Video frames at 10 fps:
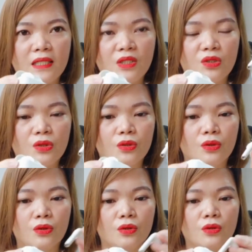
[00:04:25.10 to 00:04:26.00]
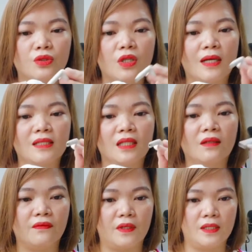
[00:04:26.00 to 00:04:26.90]
to charge it
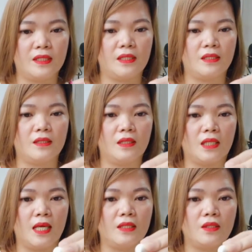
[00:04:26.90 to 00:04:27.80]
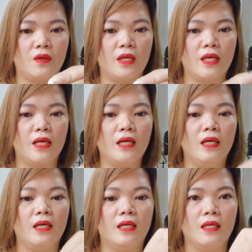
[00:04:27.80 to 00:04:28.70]
first. Okay, so here,
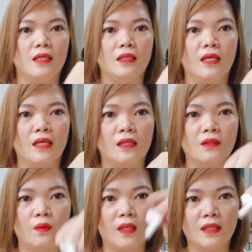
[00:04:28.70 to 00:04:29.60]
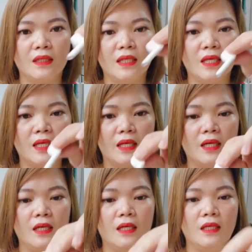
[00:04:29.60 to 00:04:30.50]
then another one
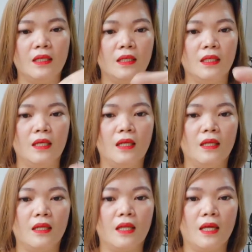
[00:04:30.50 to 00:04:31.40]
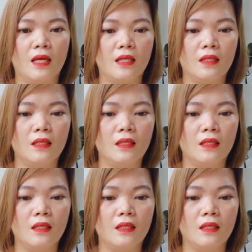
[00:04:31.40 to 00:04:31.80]
here, and then